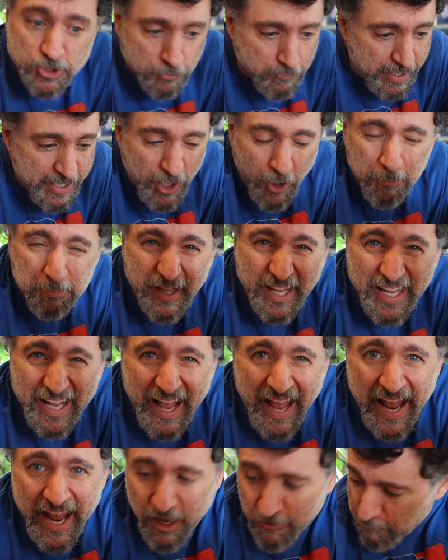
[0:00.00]
So right now I'm playing
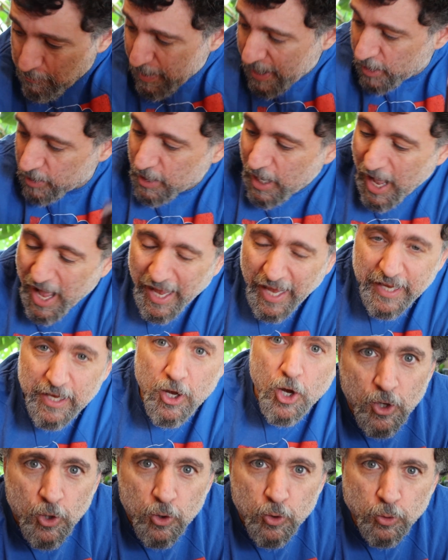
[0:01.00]
a half-bear
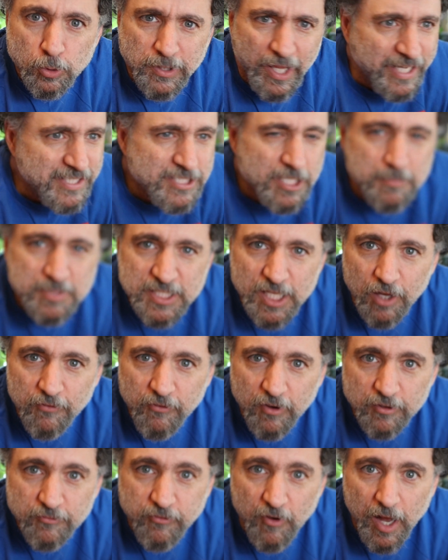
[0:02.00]
guy who lights
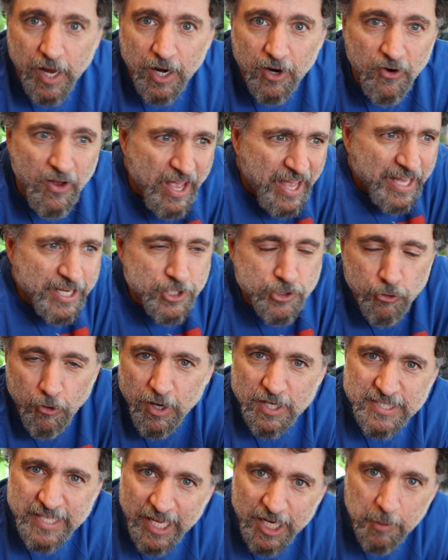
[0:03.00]
himself on fire and
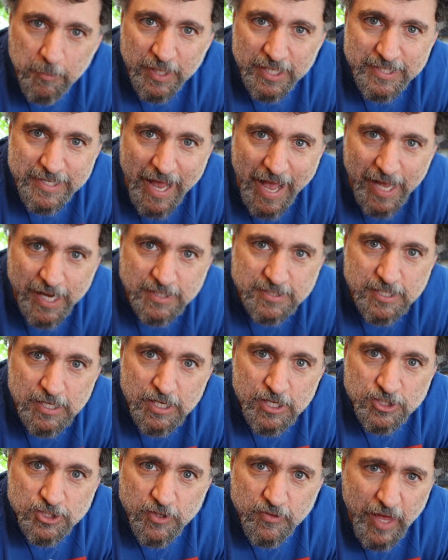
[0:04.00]
draws enemy attacks
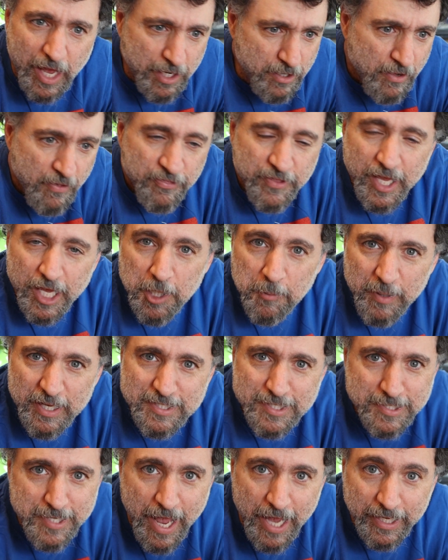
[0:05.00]
so that the enemy
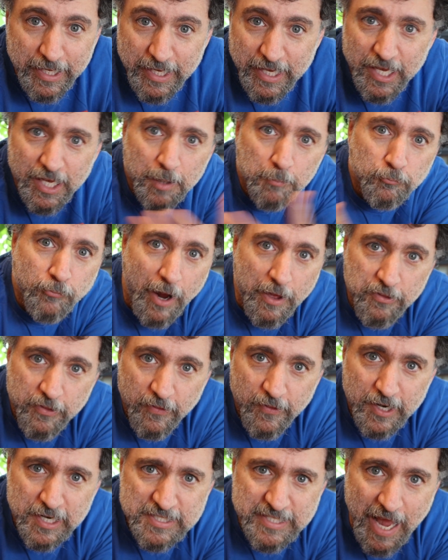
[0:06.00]
is attacking him
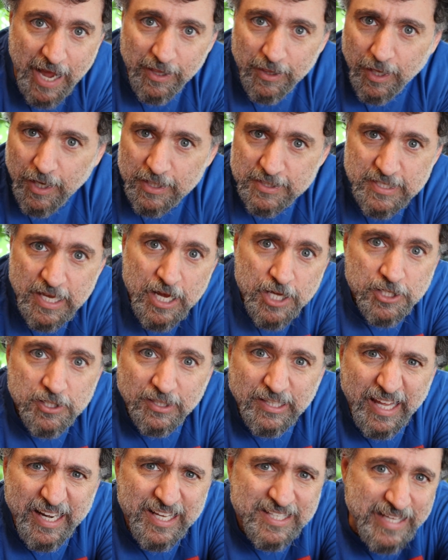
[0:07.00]
rather than his allies,
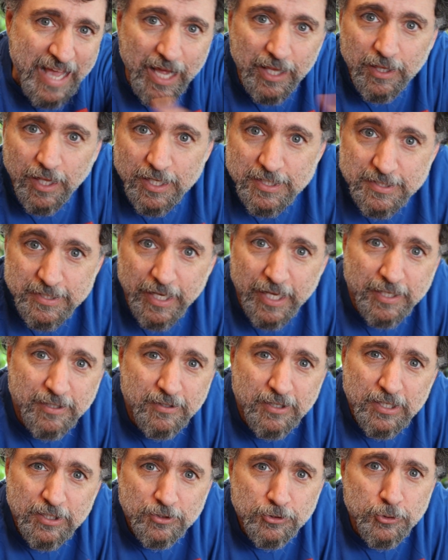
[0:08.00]
to let his allies
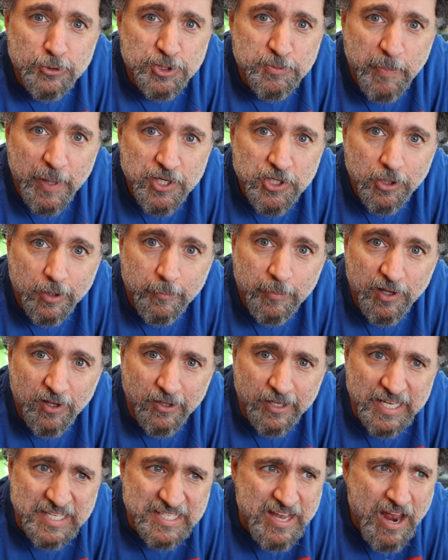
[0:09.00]
then do special
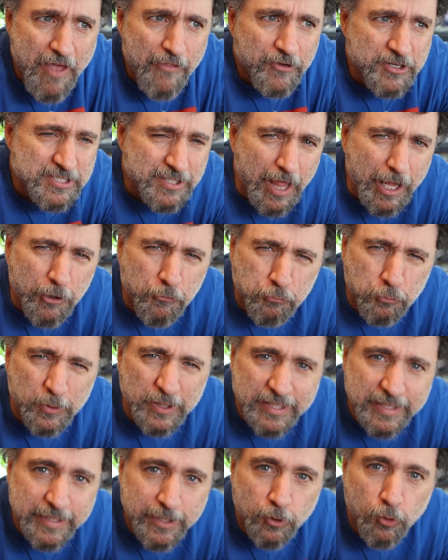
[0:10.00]
abilities. There's a lot of
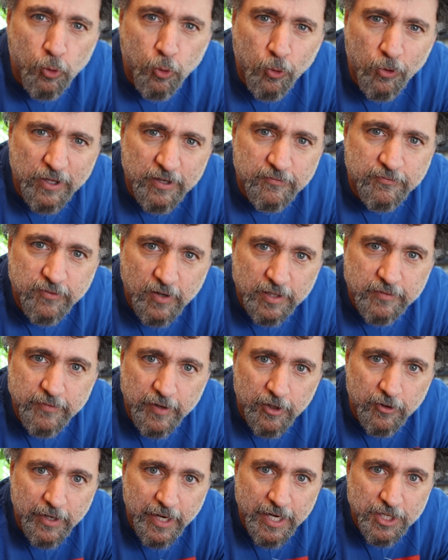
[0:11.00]
really cool and fun
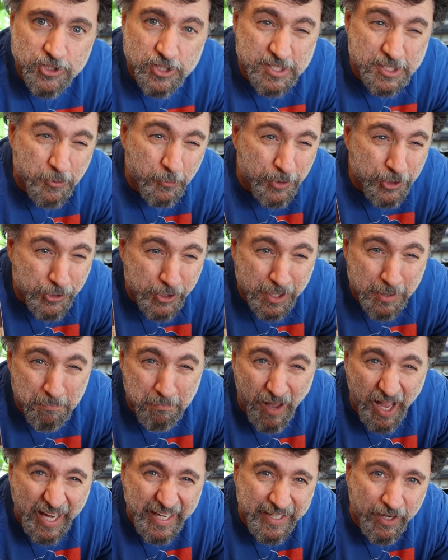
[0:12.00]
variations, and when you
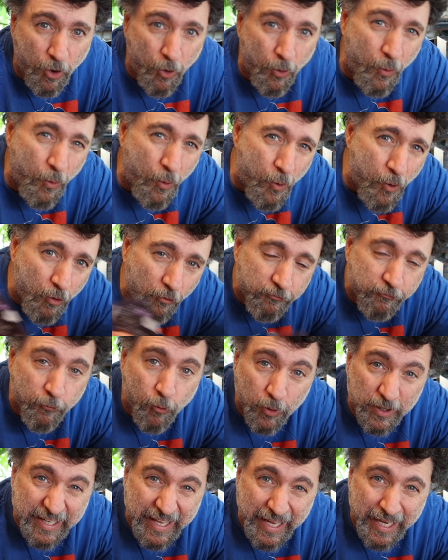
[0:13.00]
combine all
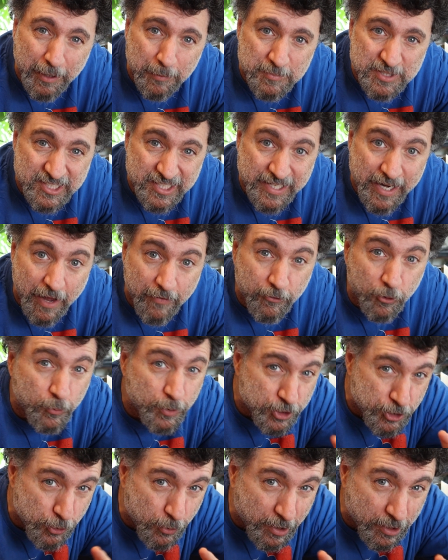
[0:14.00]
4 games together,
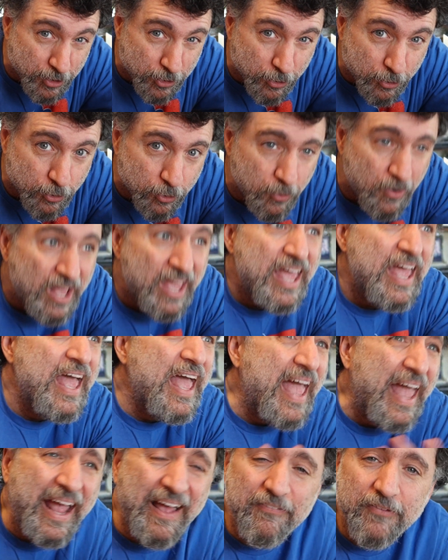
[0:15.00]
which you can do,
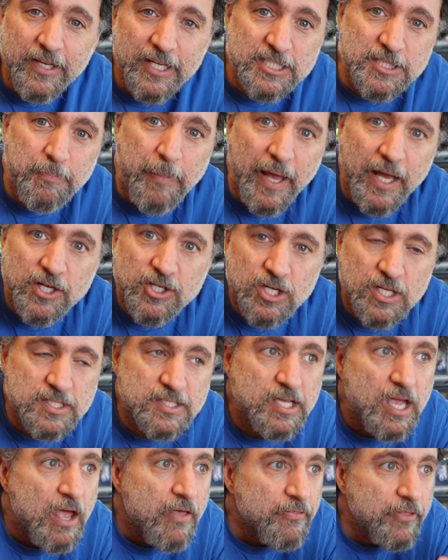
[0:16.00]
and the
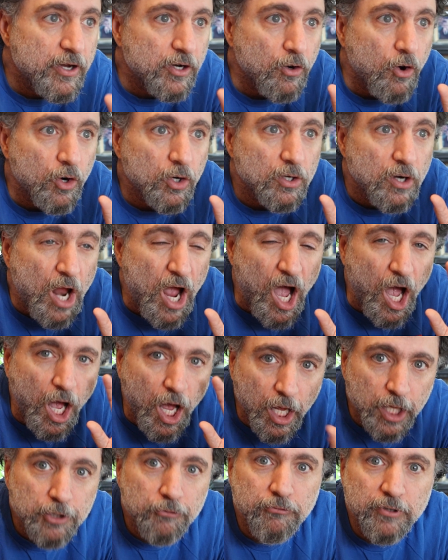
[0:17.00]
expansions, there are
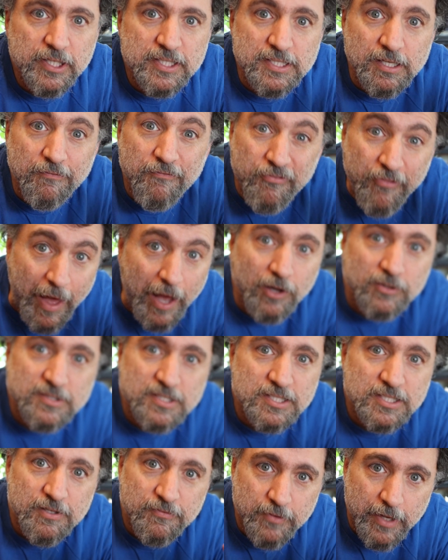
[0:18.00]
hundreds of
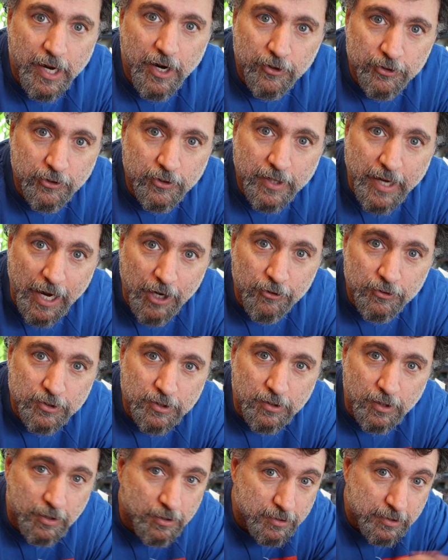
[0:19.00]
thousands of character
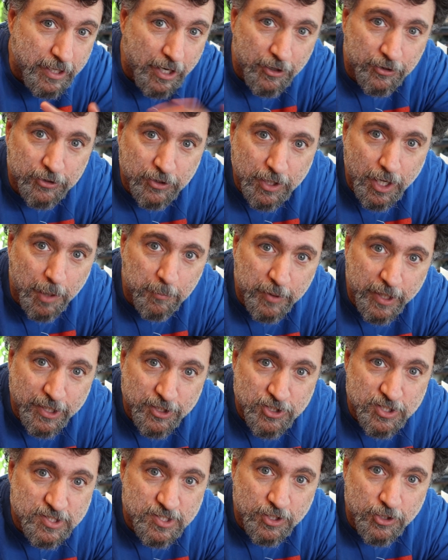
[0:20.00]

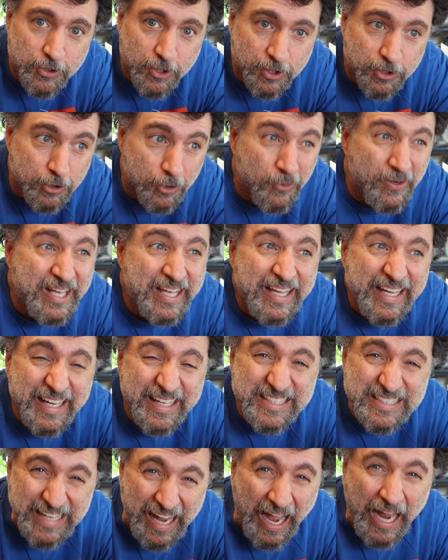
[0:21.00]
combinations that you can do.
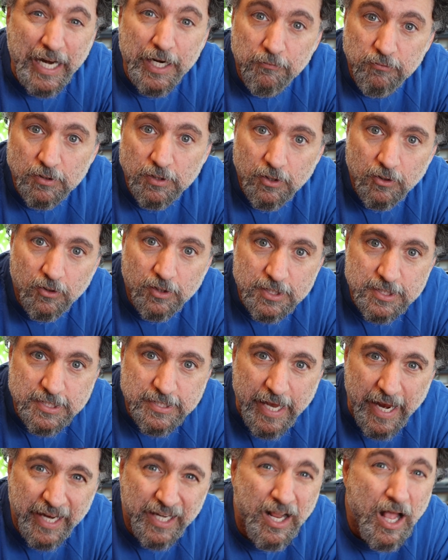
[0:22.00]
It's kind of a little
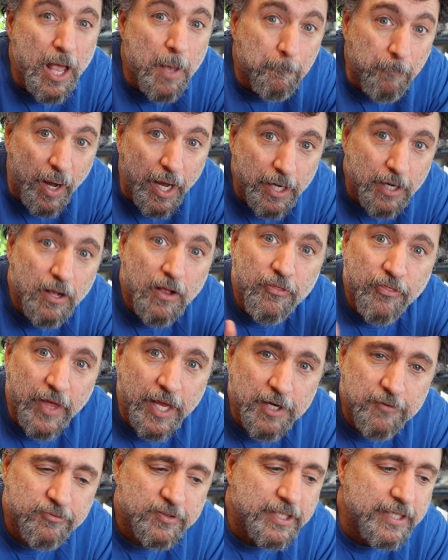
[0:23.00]
insane, but
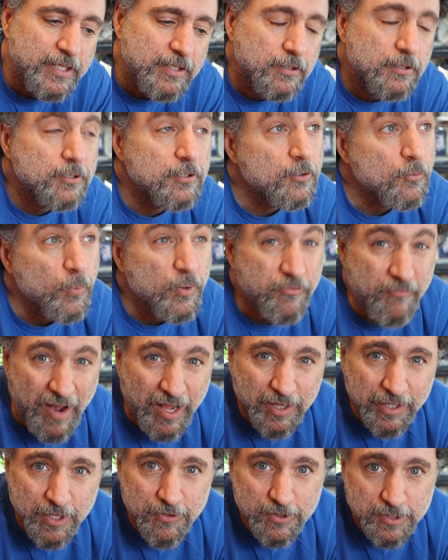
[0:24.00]
thankfully, with
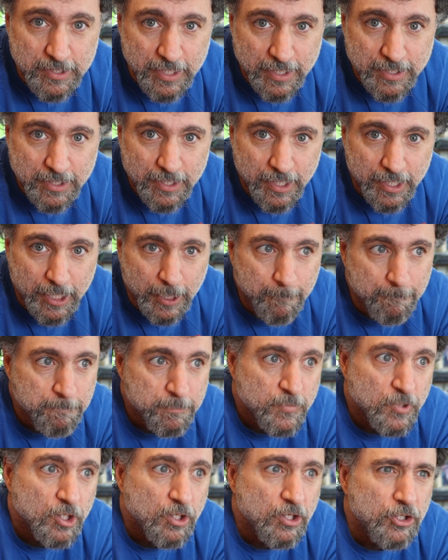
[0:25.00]
Valley of the Dead King,
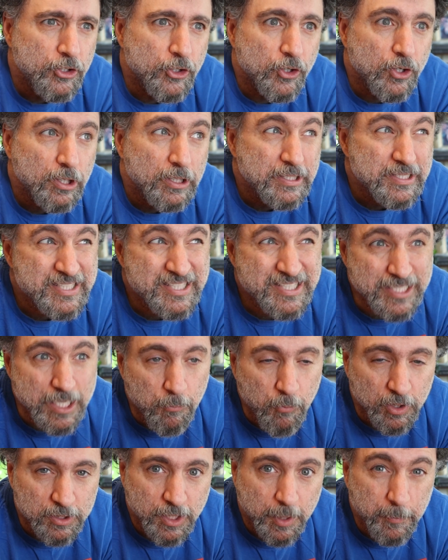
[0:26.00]
you're
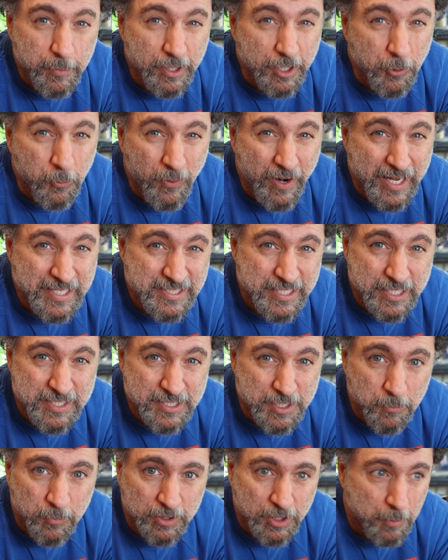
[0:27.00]
somewhat limited. And when I say
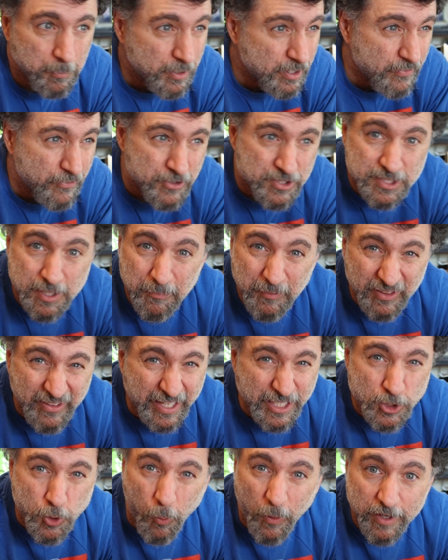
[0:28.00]
somewhat limited, there's something
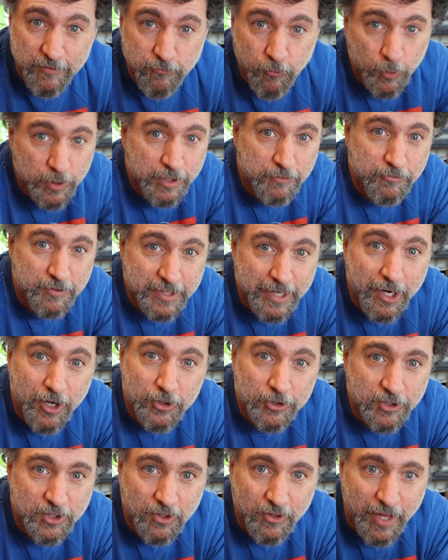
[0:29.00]
like 24 different
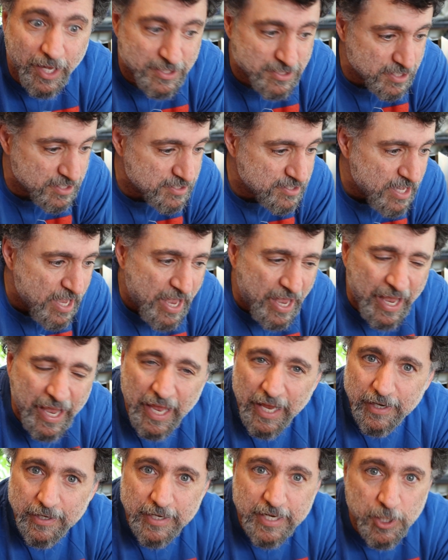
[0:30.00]
character classes
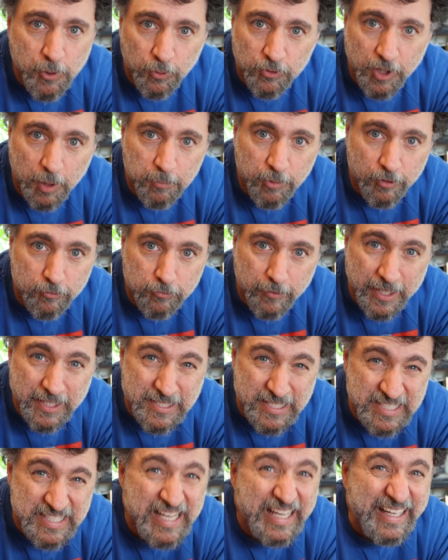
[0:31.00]
and an equal number of
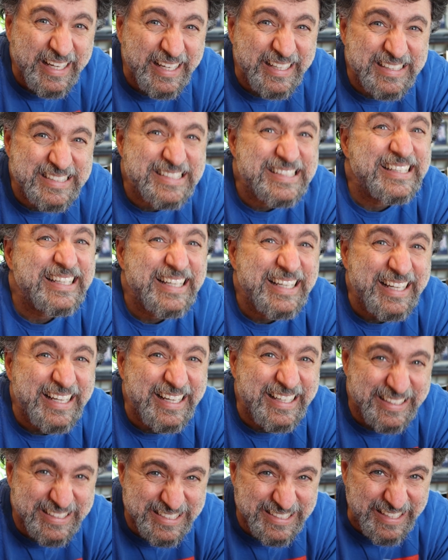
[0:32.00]
races. It's
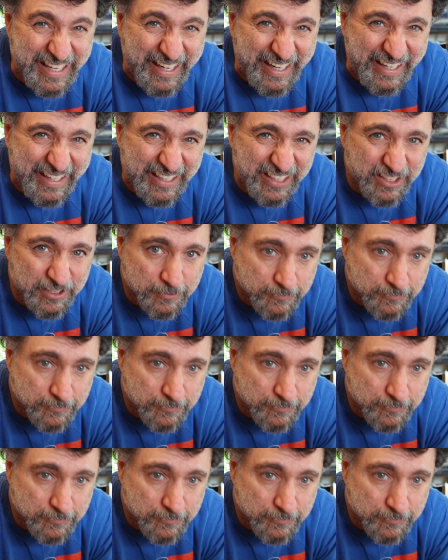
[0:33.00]
insane.